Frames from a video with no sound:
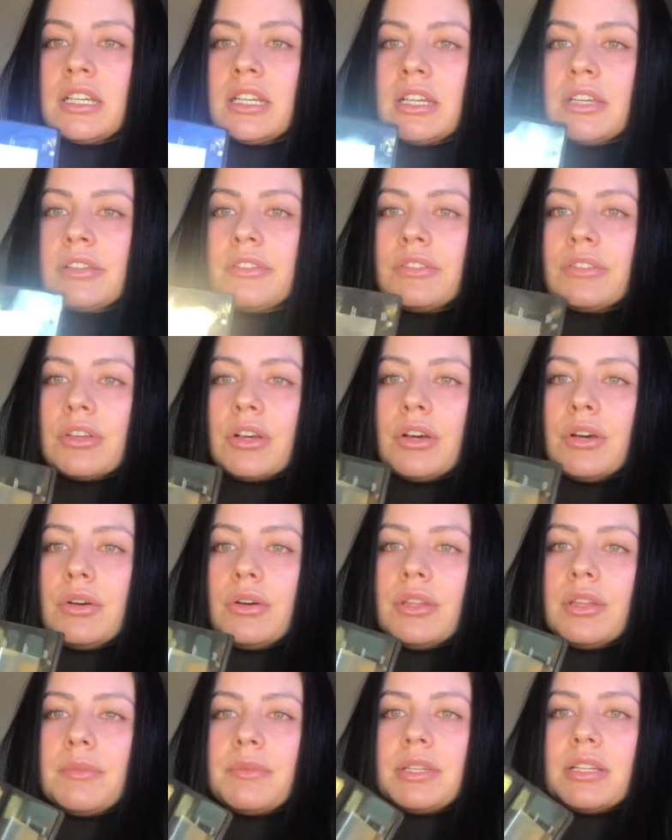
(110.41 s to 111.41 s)
So
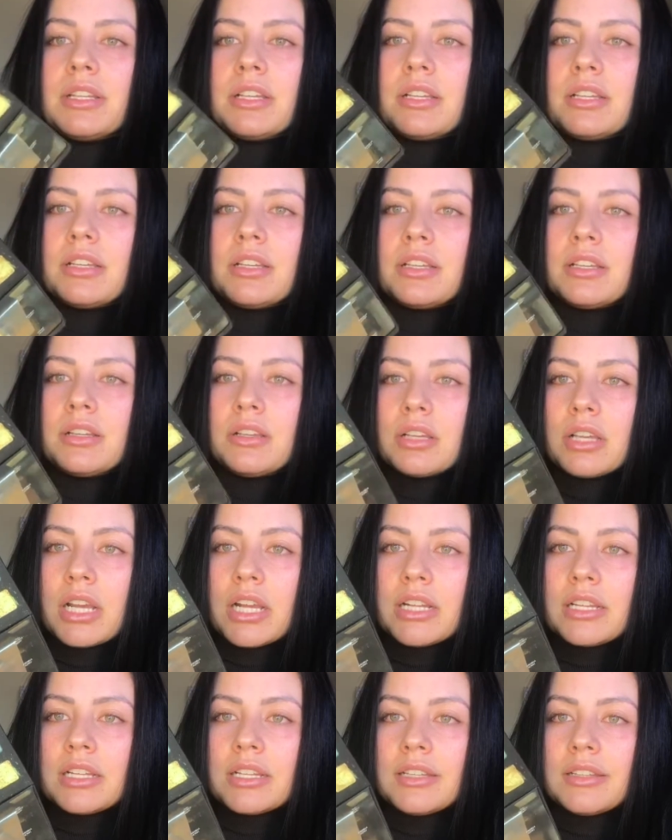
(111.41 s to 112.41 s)

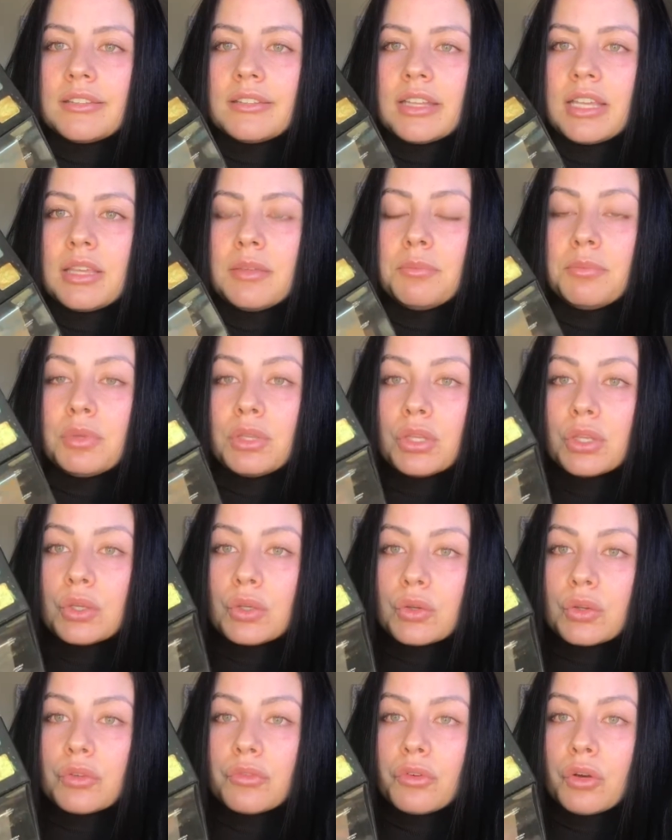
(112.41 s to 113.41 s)
it is a beautiful,